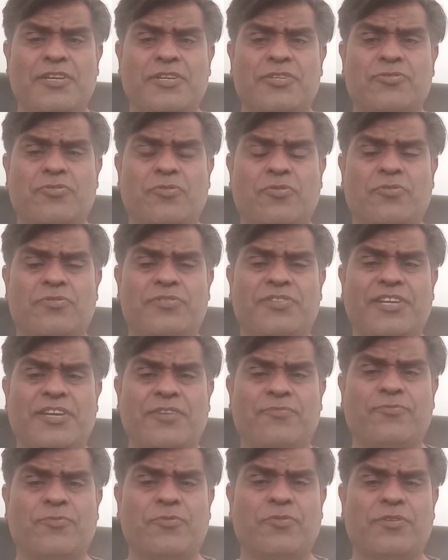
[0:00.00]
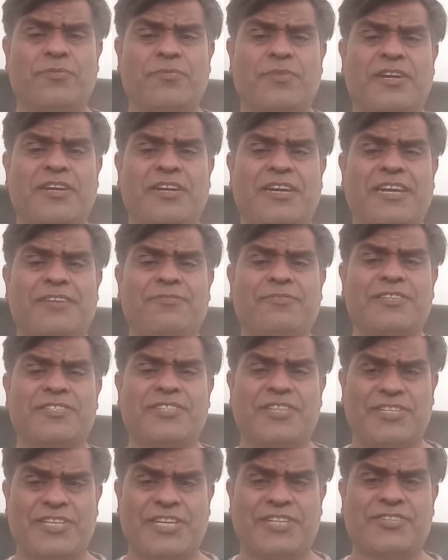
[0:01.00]
So therefore, I will
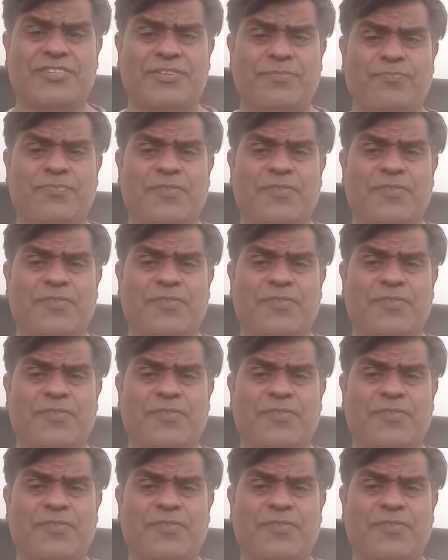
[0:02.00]
suggest,